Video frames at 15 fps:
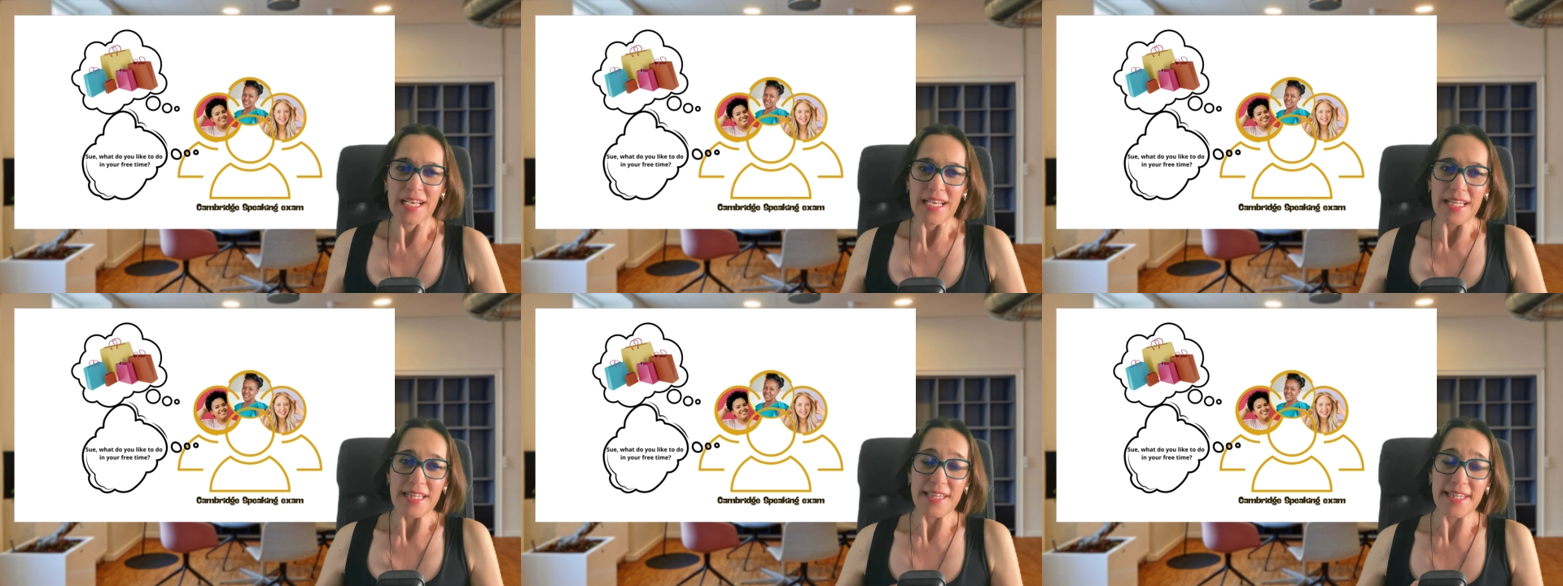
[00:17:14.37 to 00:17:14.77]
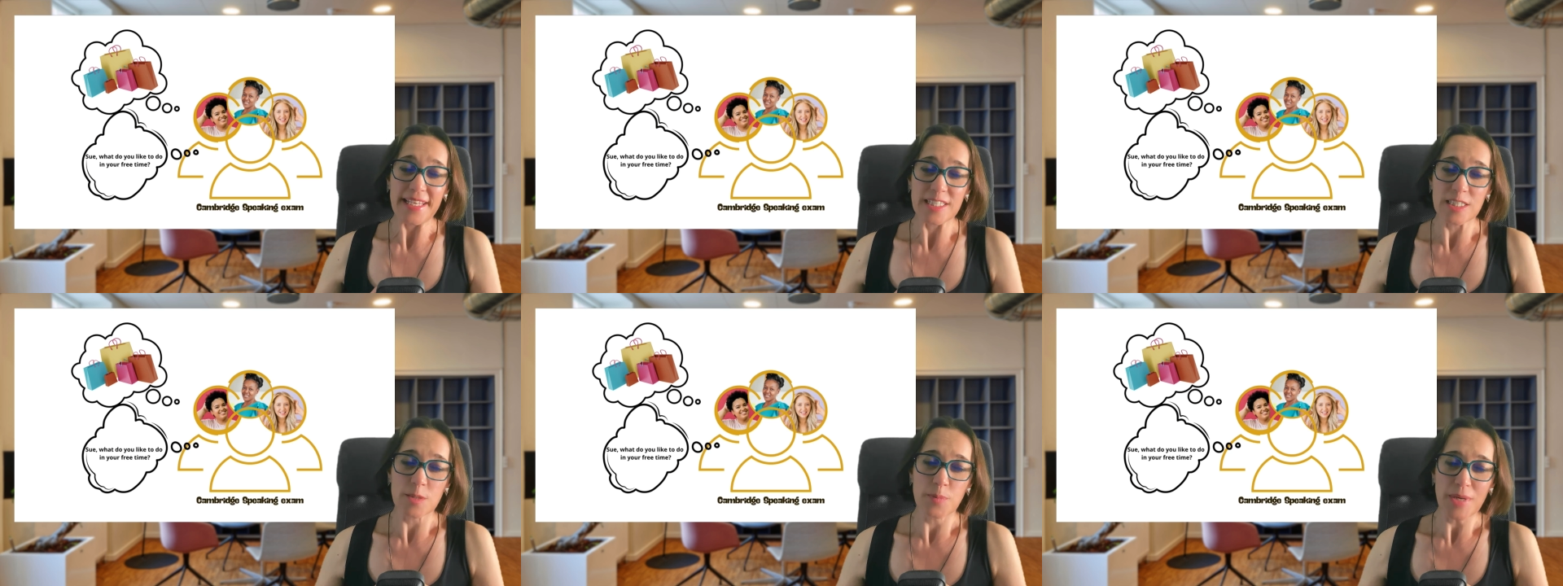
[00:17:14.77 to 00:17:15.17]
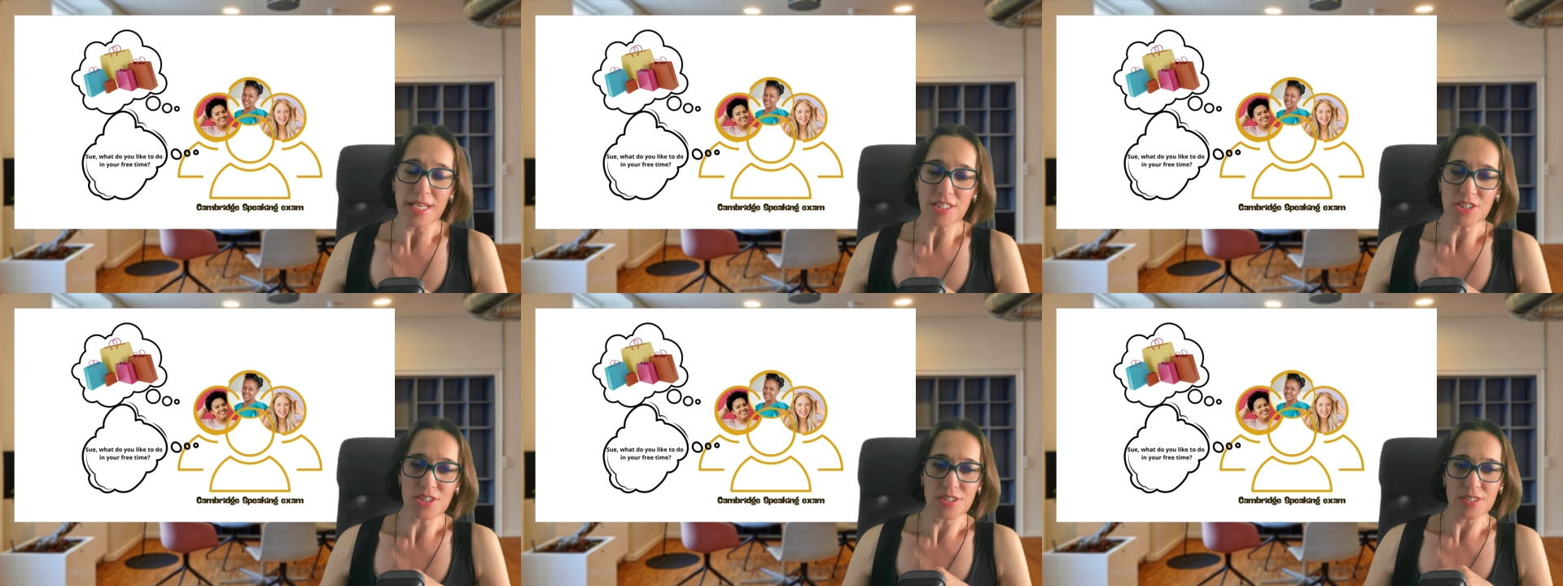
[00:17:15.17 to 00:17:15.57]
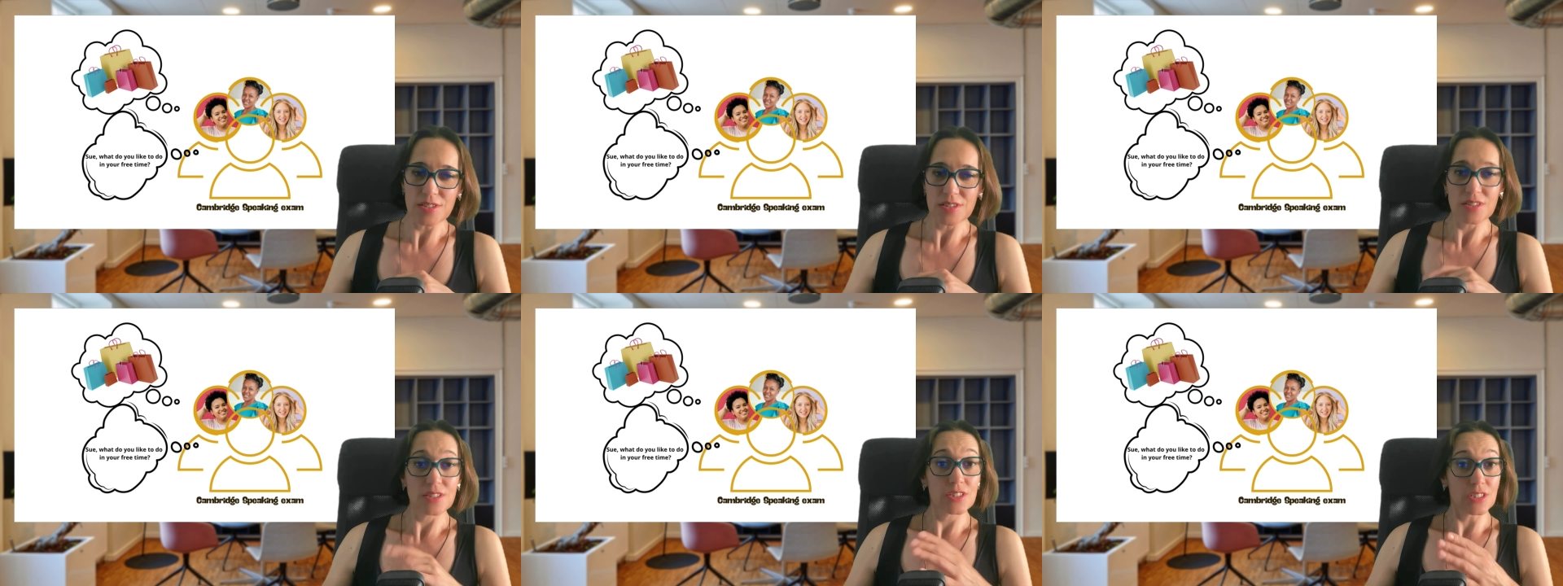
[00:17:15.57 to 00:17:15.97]
The
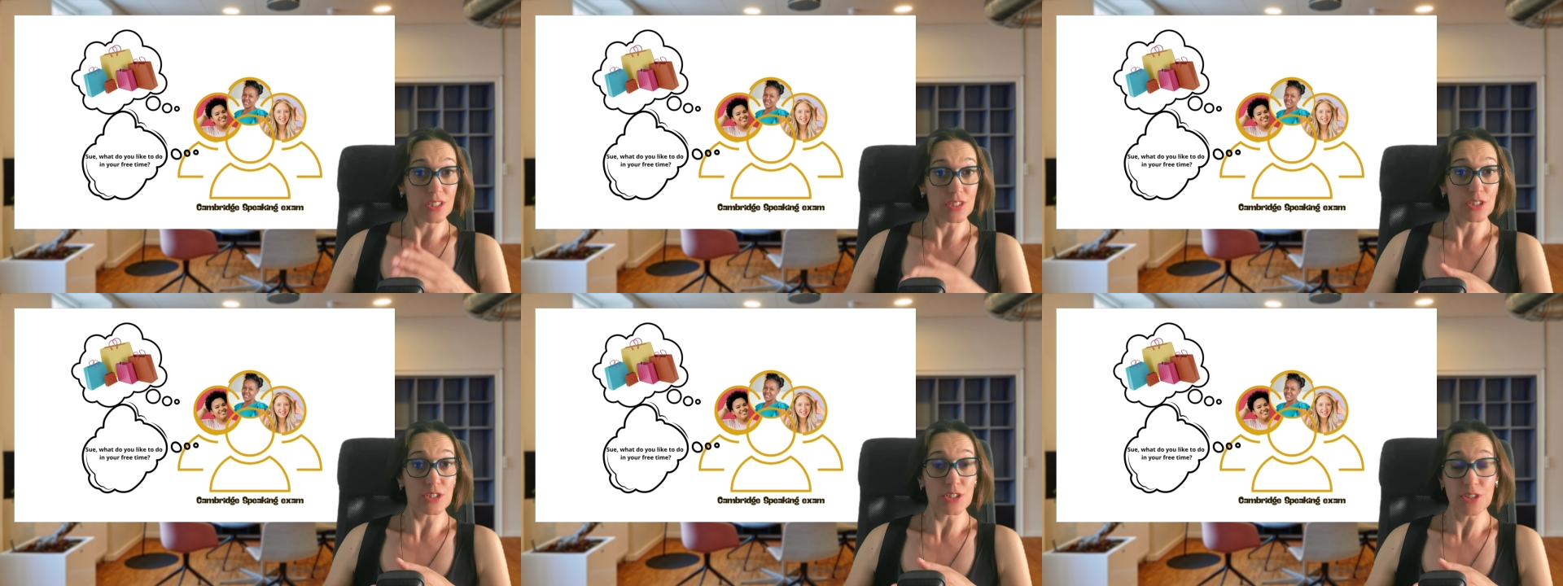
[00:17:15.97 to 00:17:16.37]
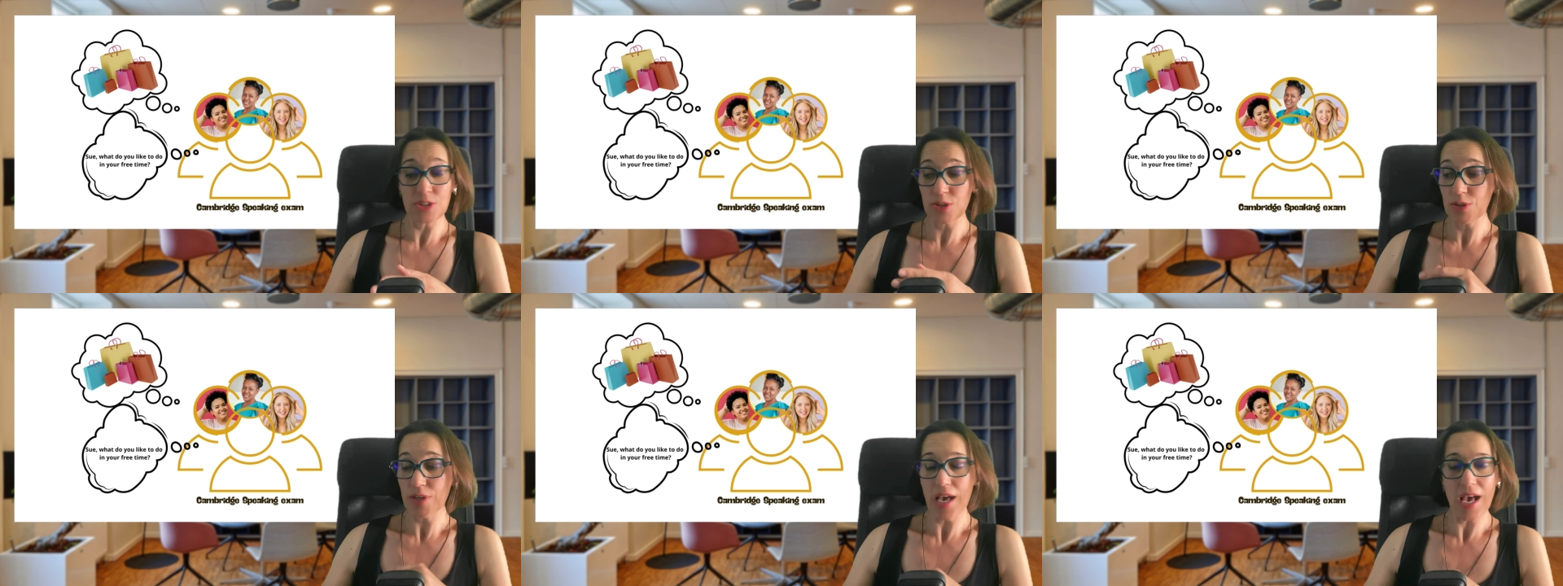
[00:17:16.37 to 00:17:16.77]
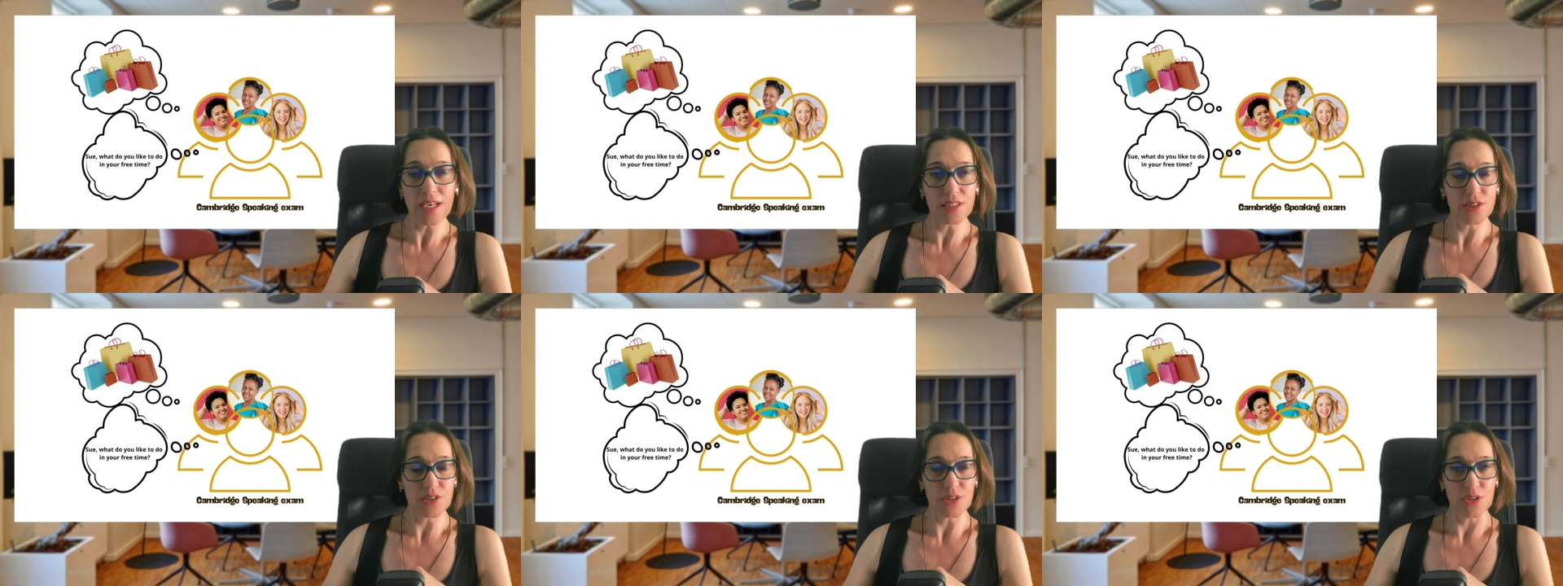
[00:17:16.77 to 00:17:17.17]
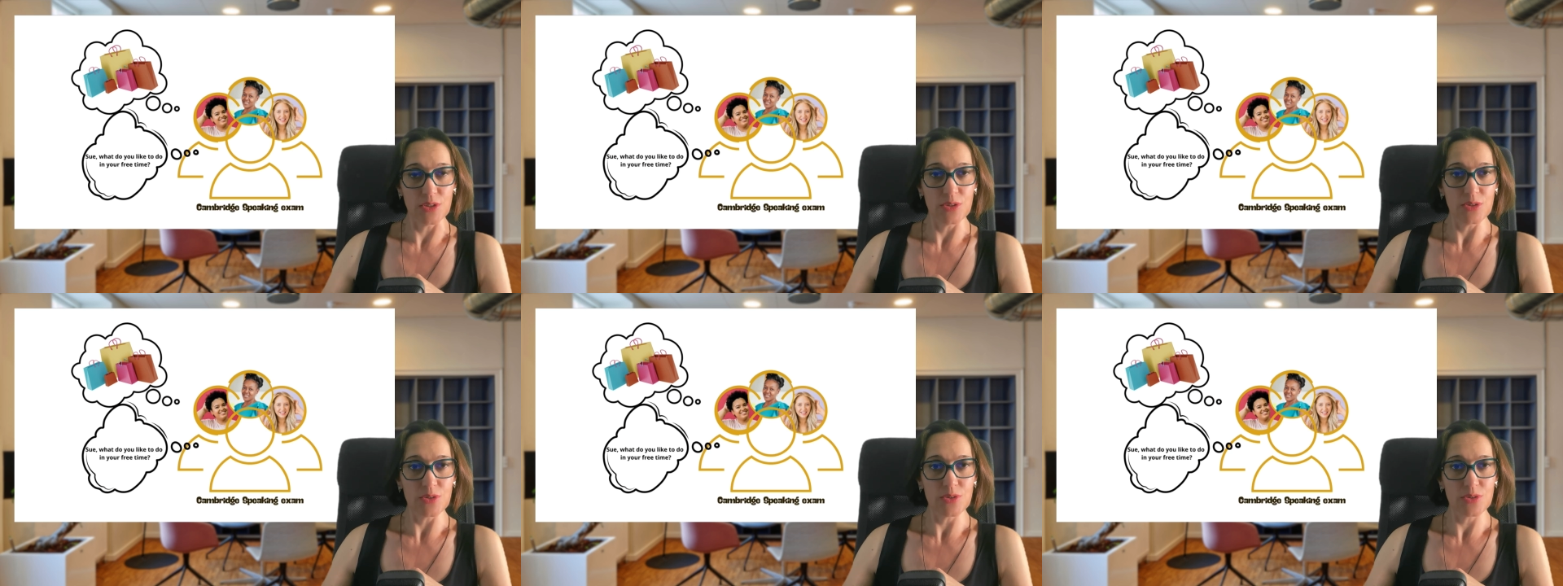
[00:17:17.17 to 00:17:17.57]
expressions Sue has
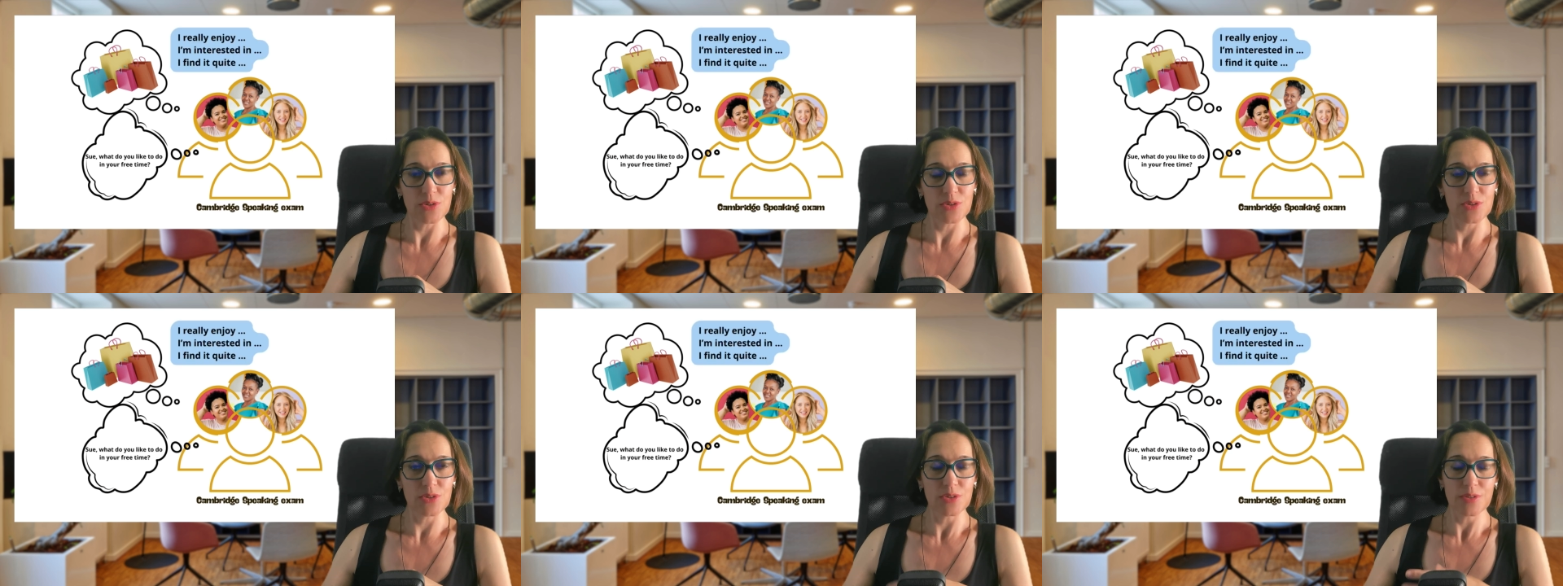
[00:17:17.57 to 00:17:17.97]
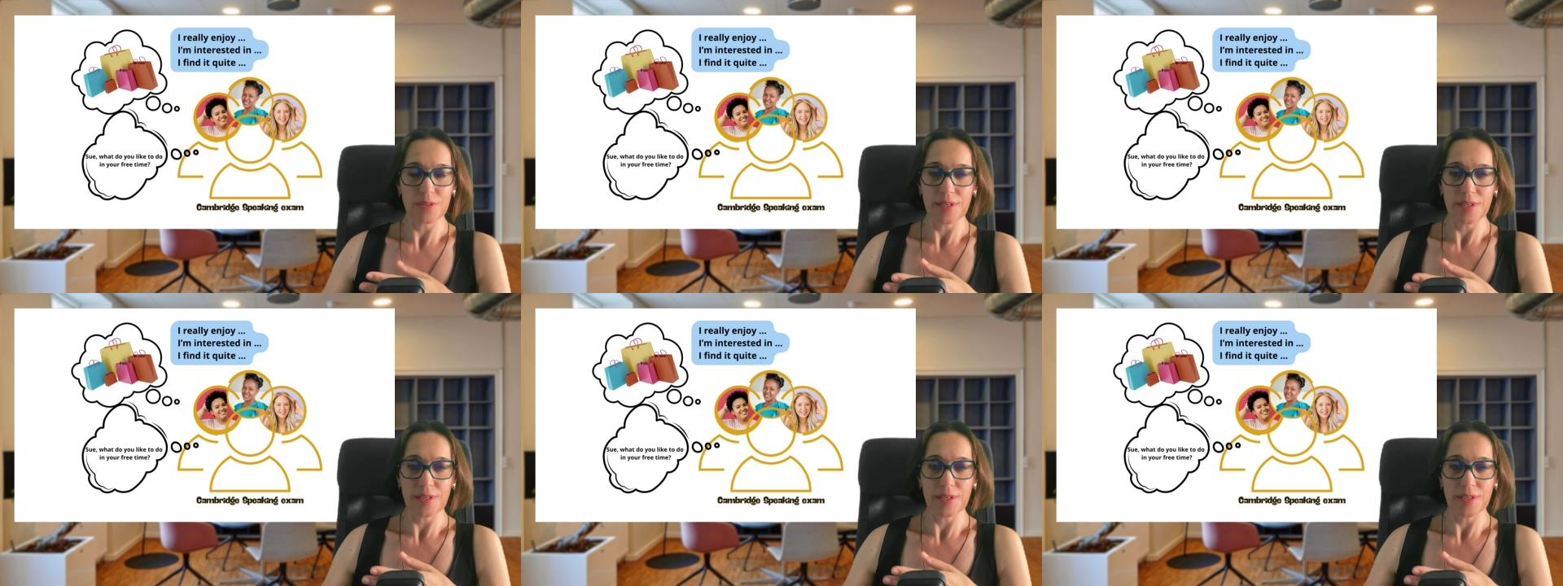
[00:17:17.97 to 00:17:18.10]
used,